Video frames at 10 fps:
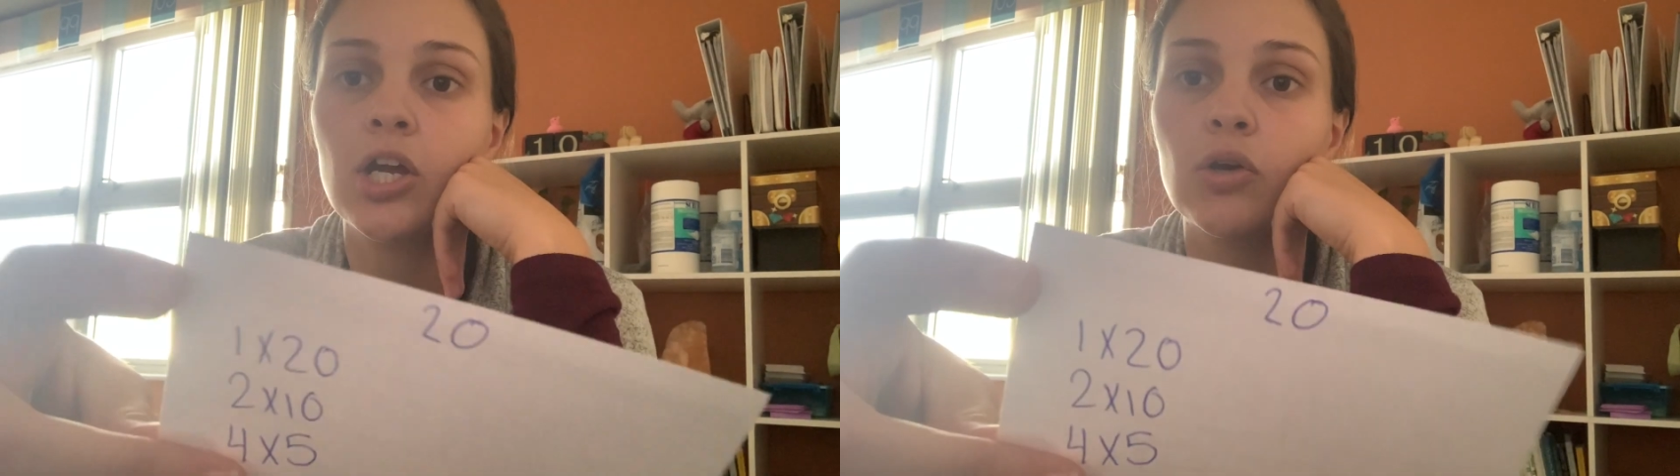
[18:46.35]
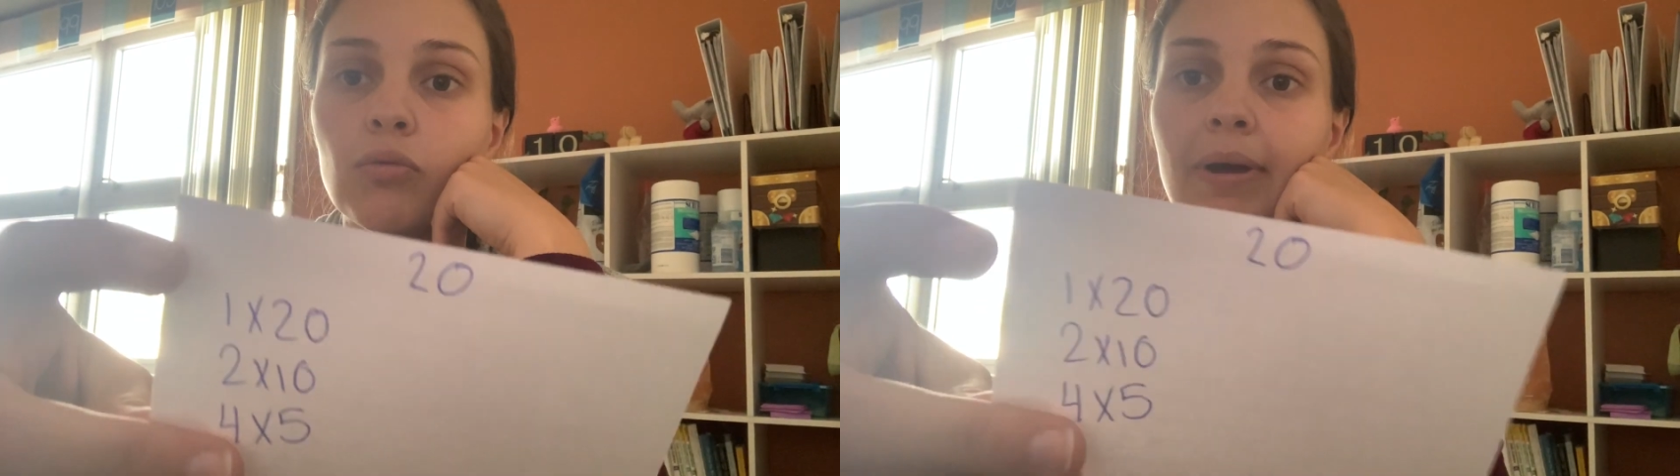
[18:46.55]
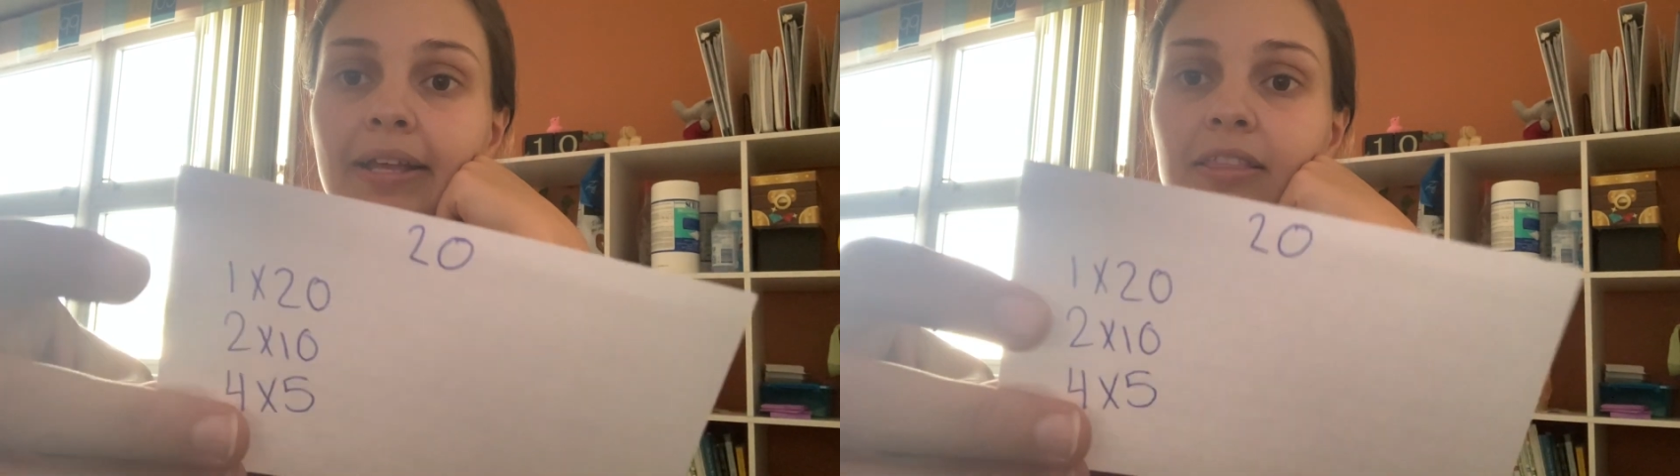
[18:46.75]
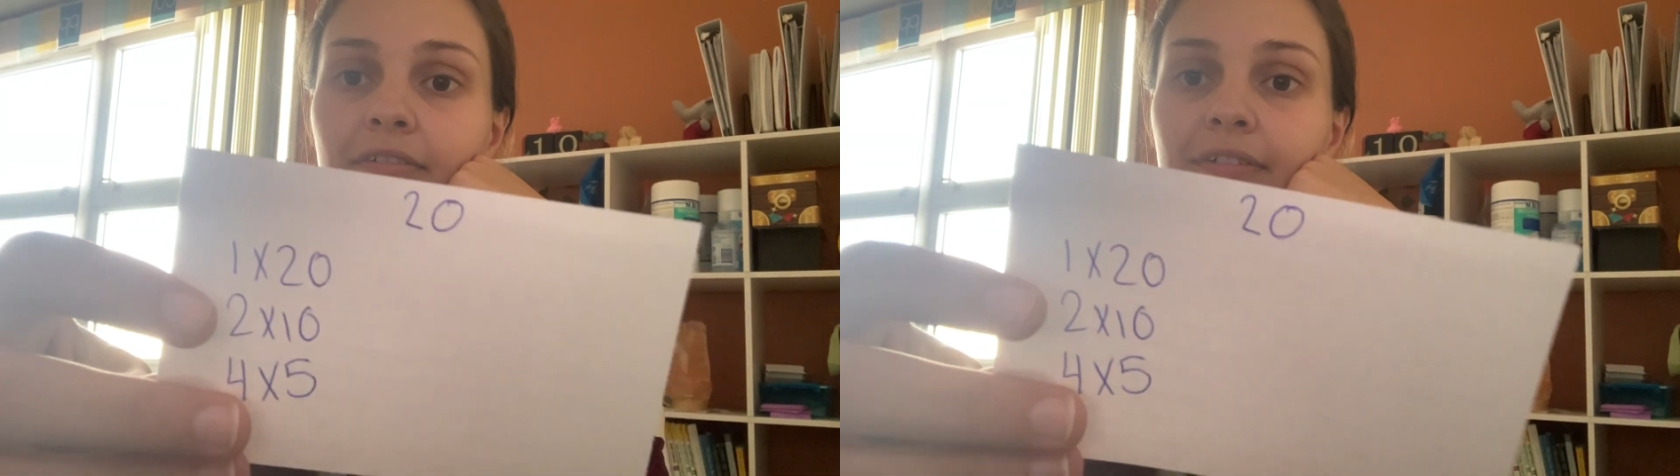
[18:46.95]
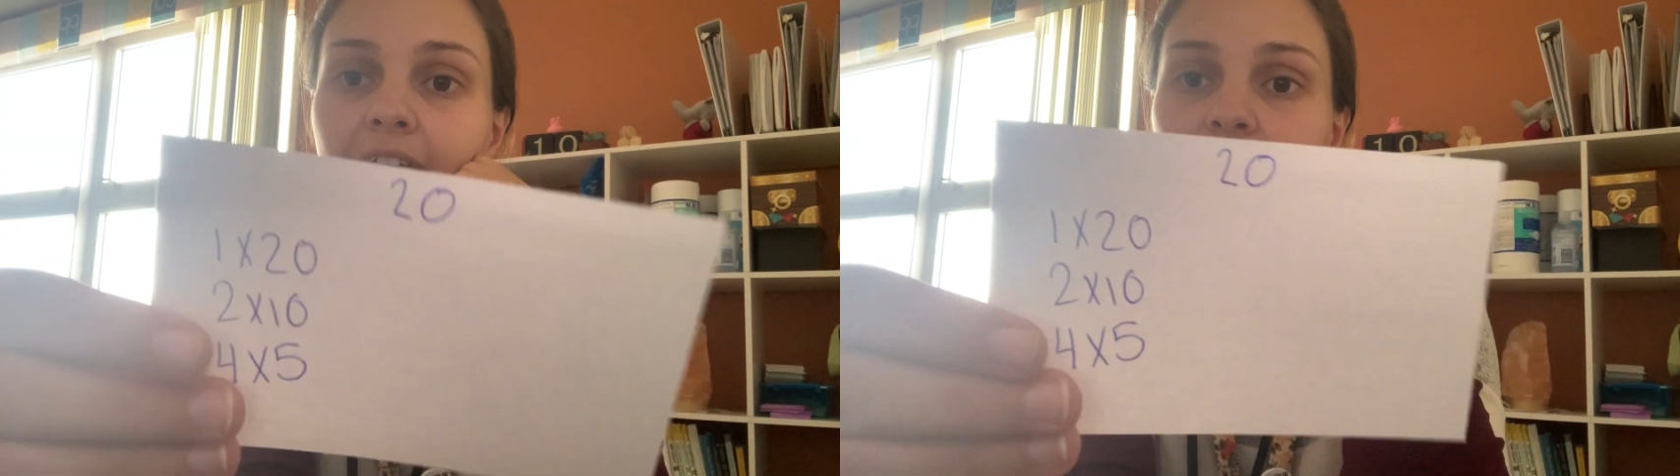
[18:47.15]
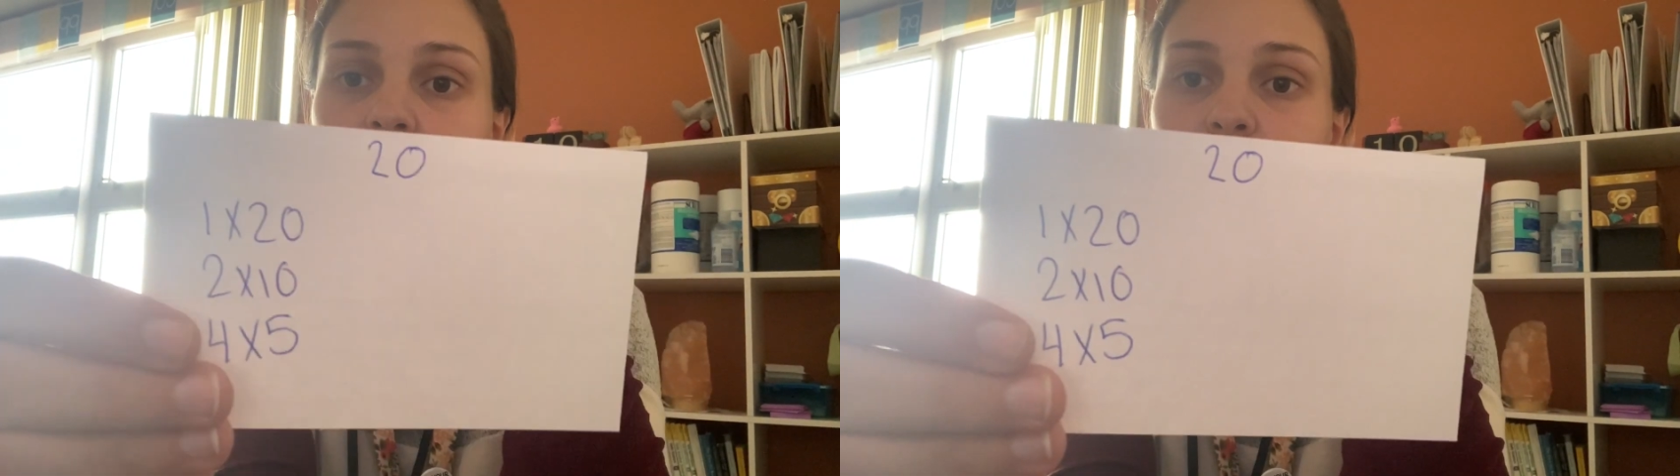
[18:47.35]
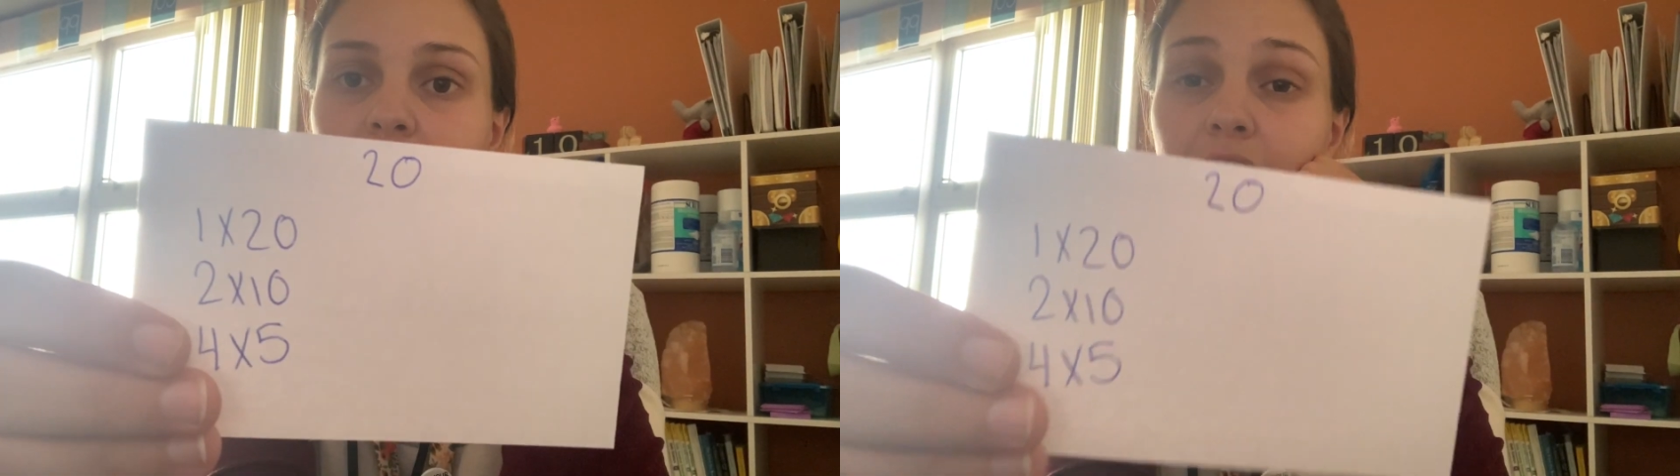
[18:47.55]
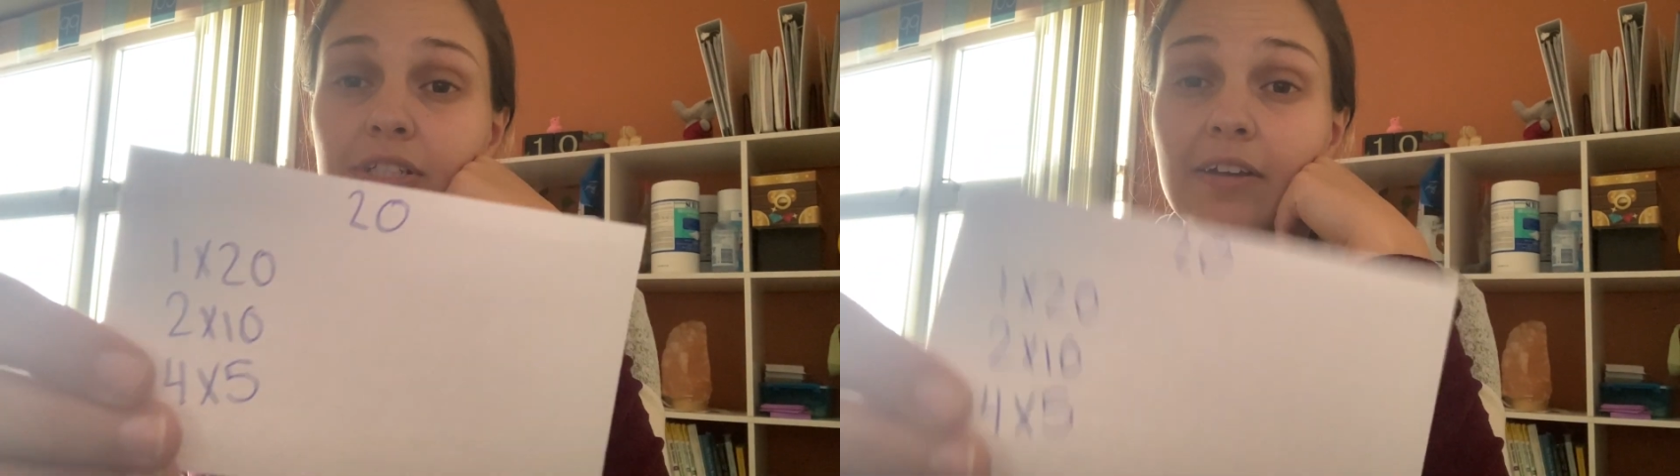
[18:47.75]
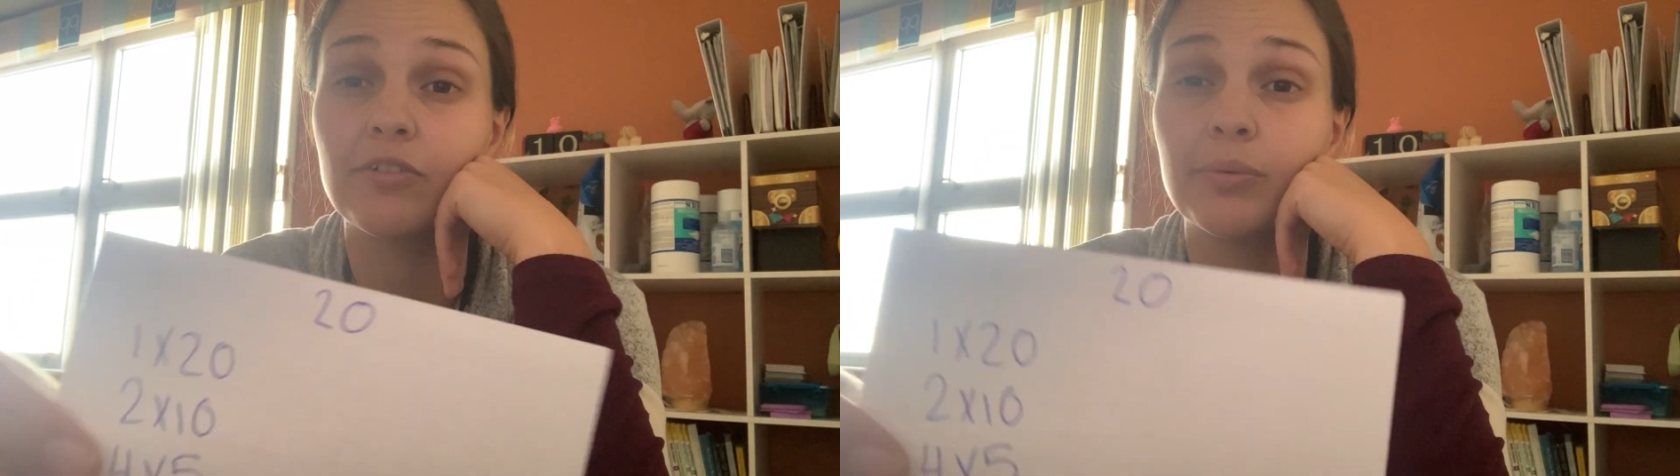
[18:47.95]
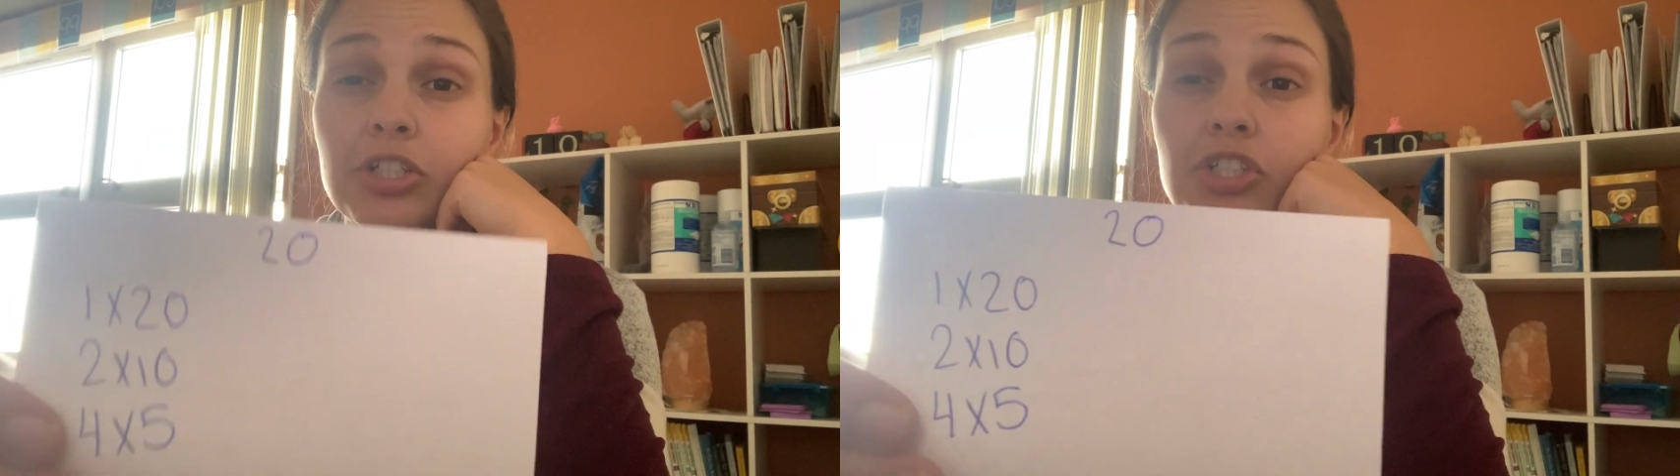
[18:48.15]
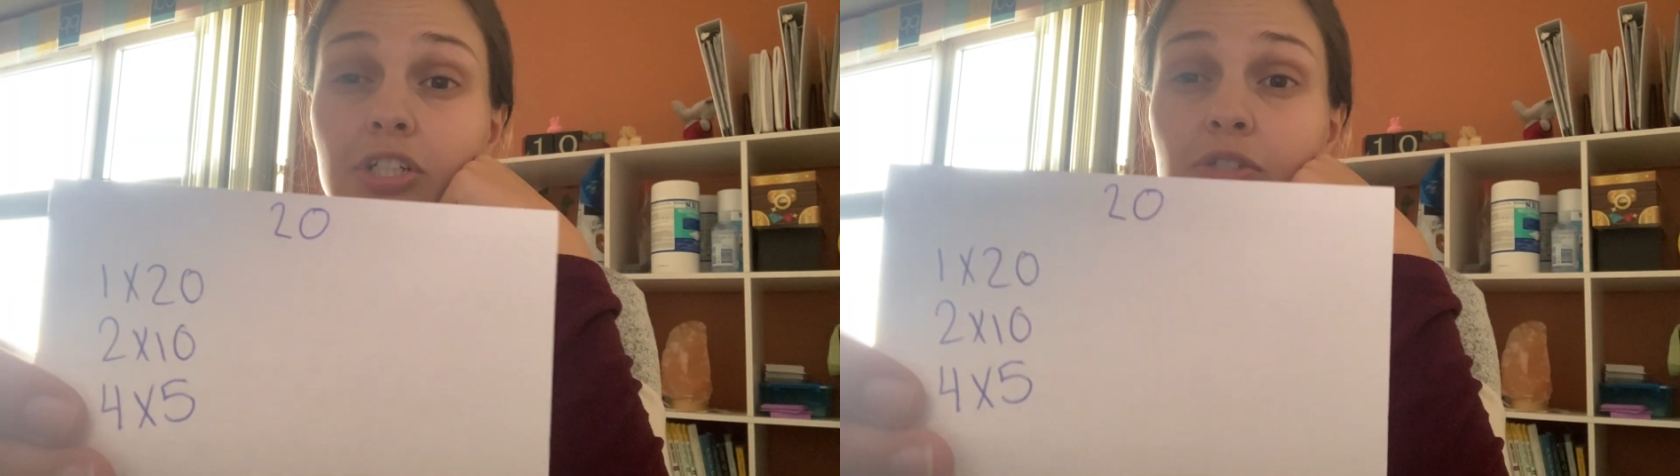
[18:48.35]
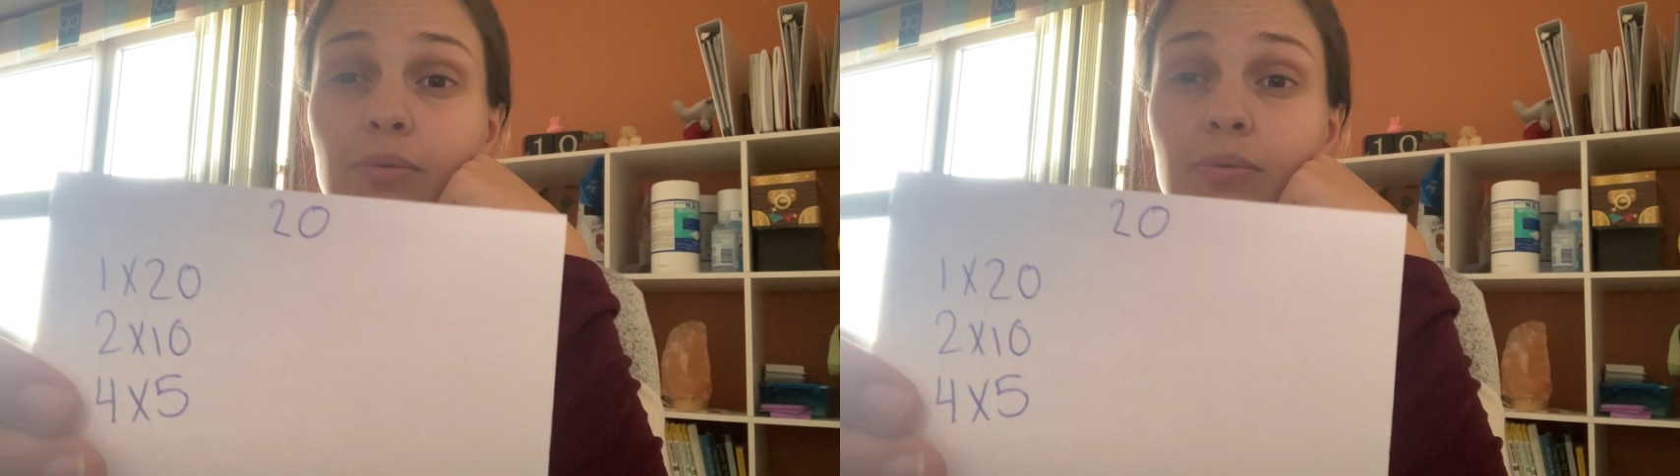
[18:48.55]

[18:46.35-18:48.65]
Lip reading: write the factor pairs after we just